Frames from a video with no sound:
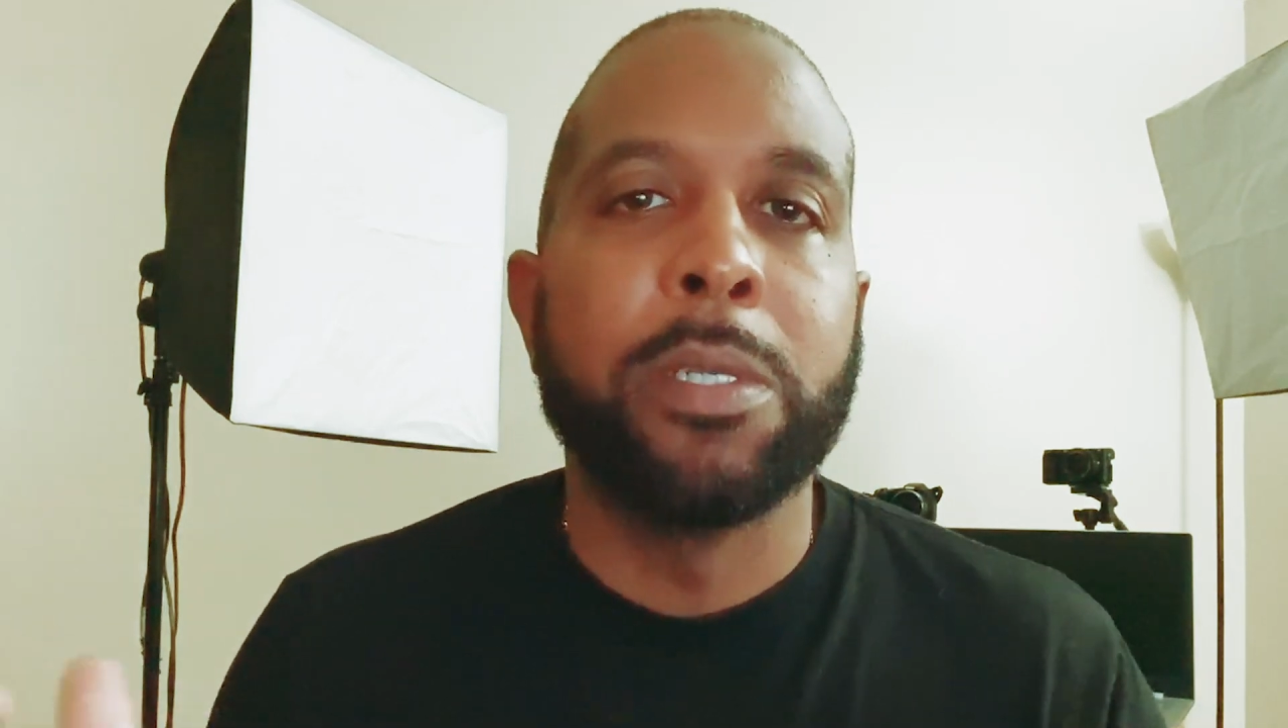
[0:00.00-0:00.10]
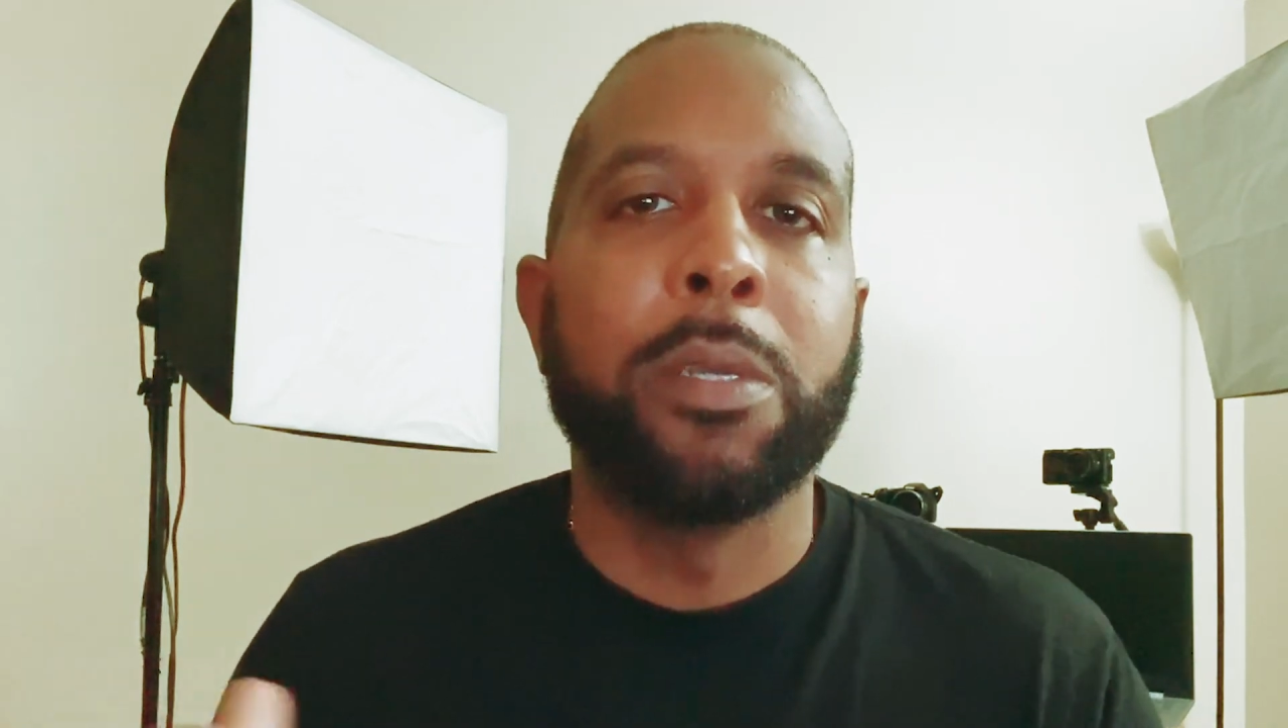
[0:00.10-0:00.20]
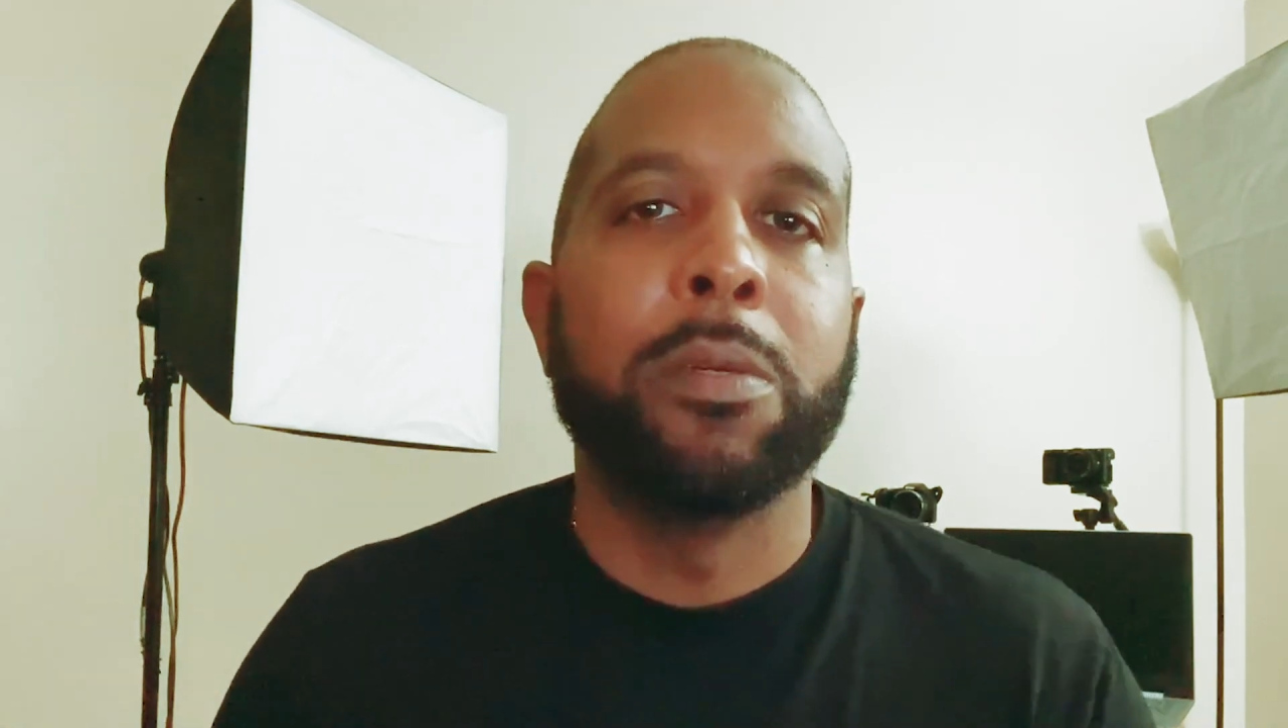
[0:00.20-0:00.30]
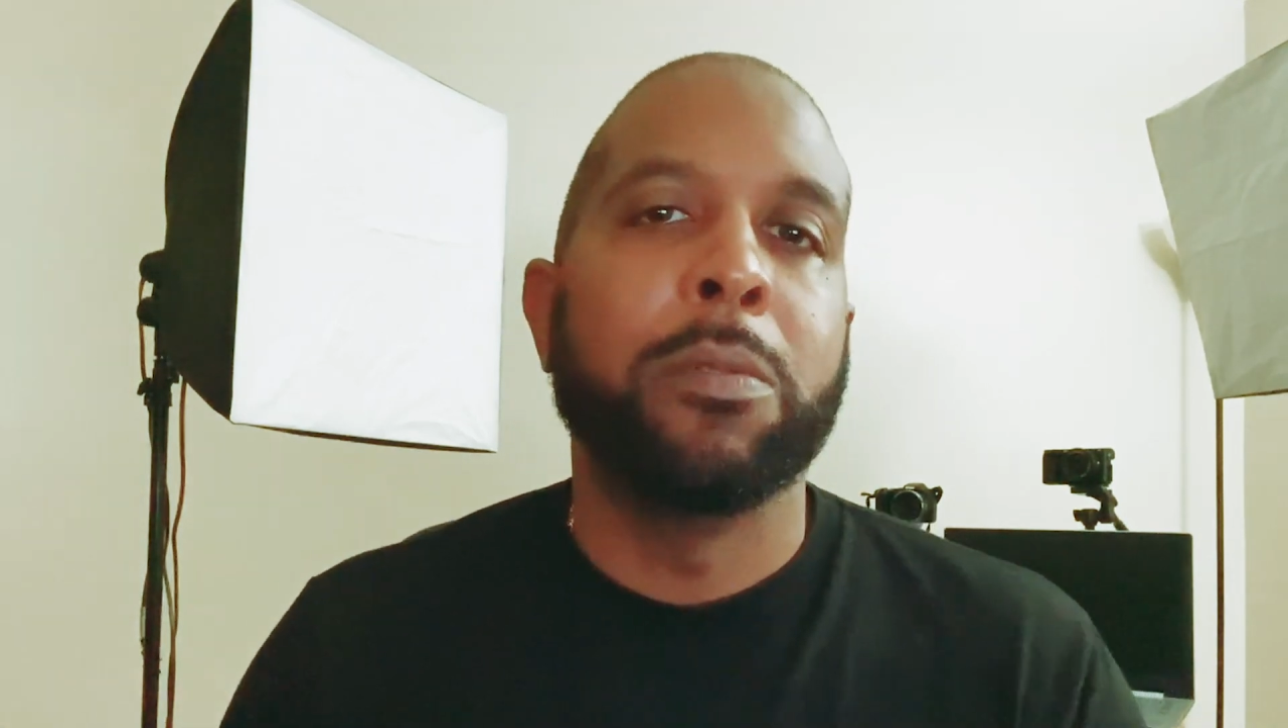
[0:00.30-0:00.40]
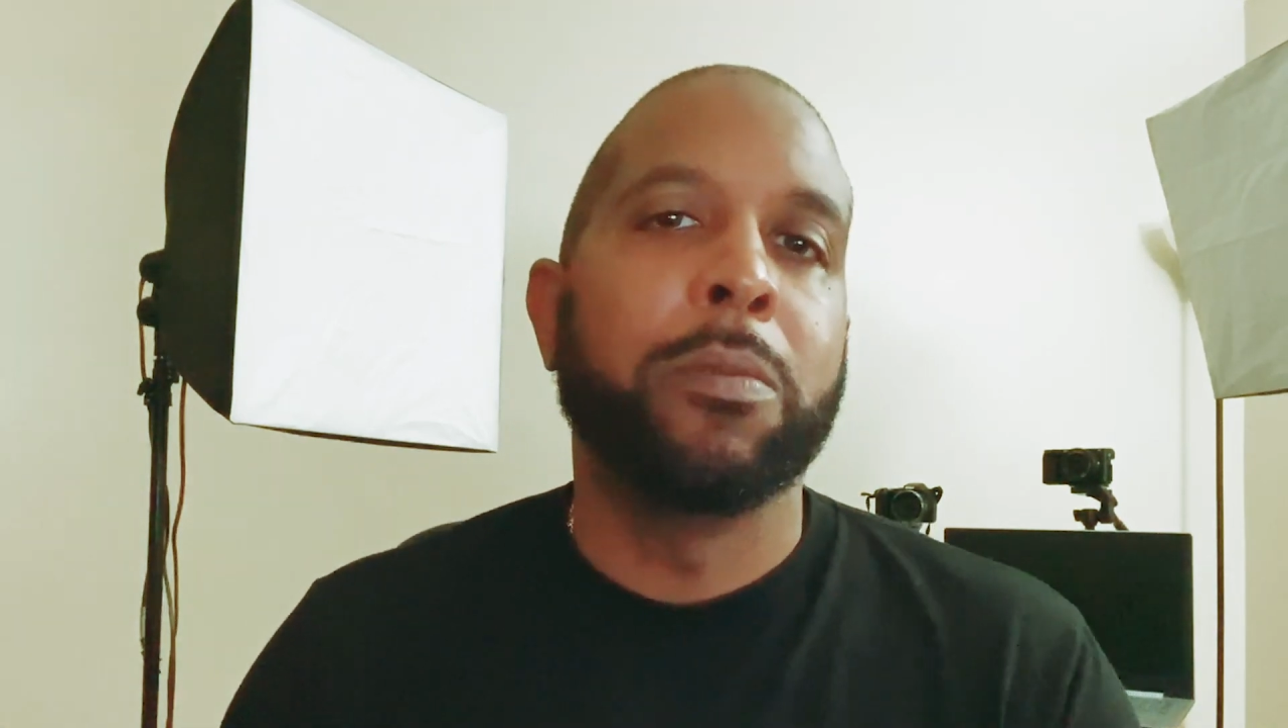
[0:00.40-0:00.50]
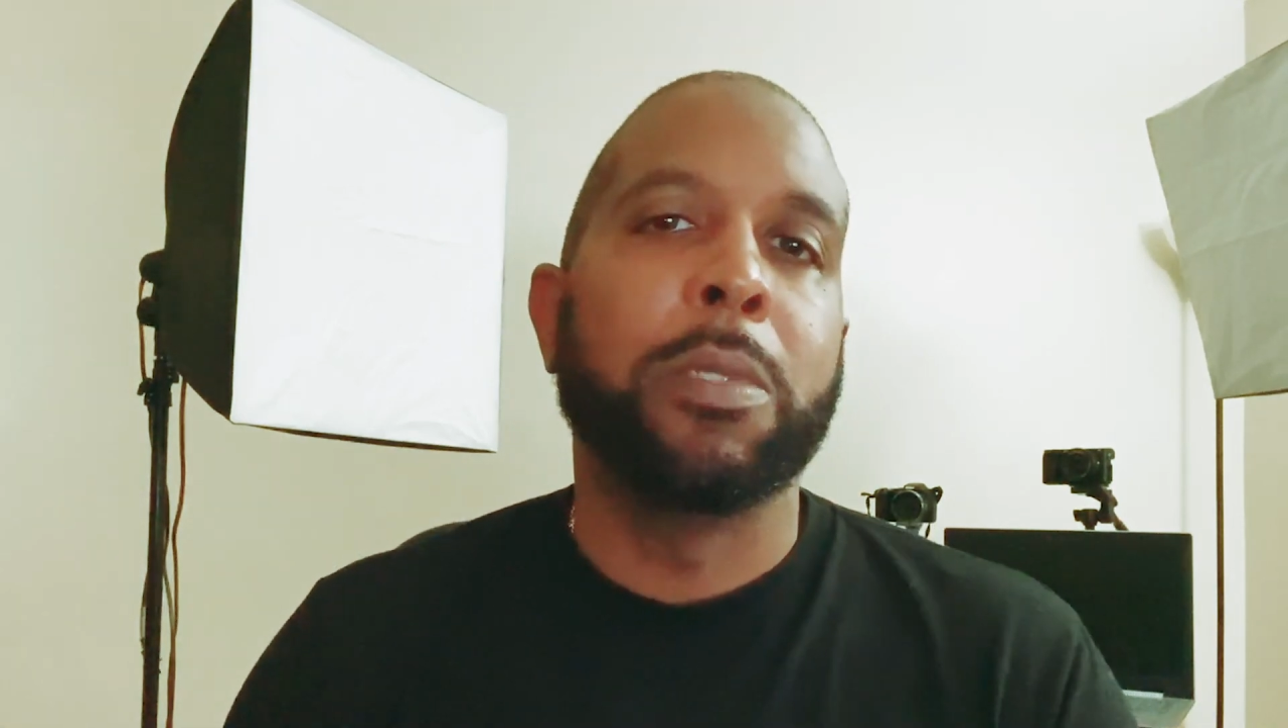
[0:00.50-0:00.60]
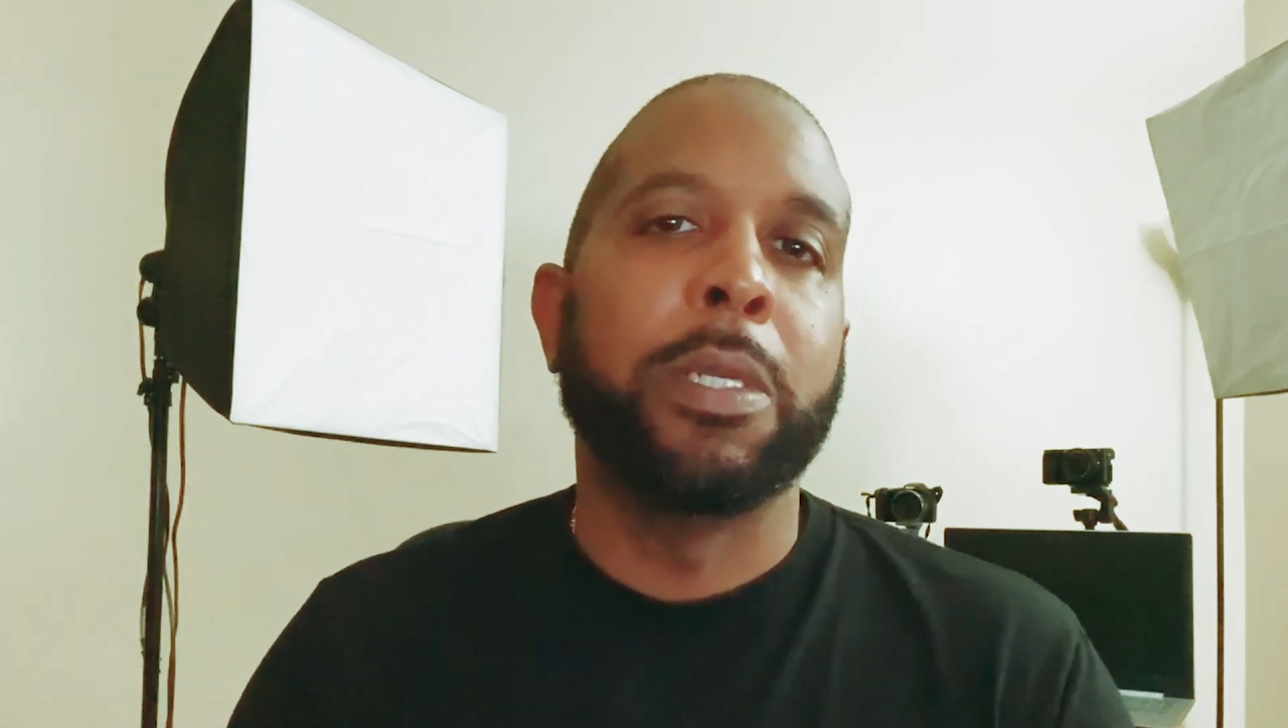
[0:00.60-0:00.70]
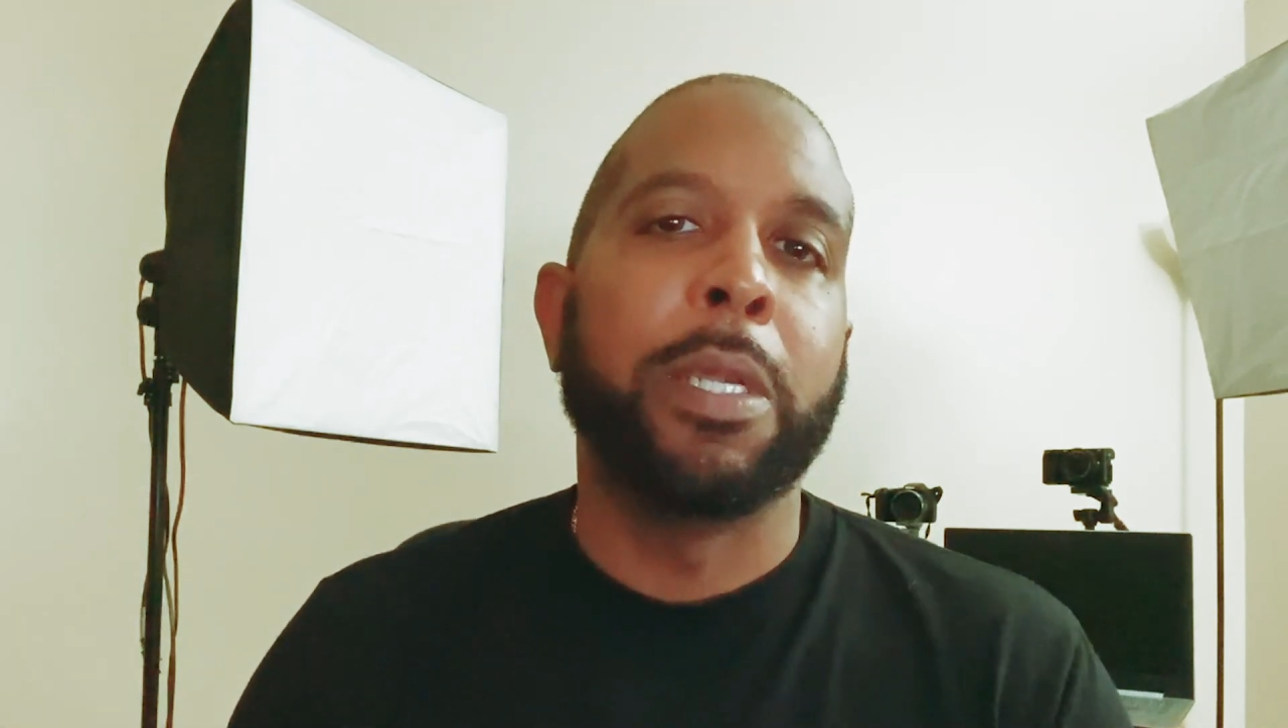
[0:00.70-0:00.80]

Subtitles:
on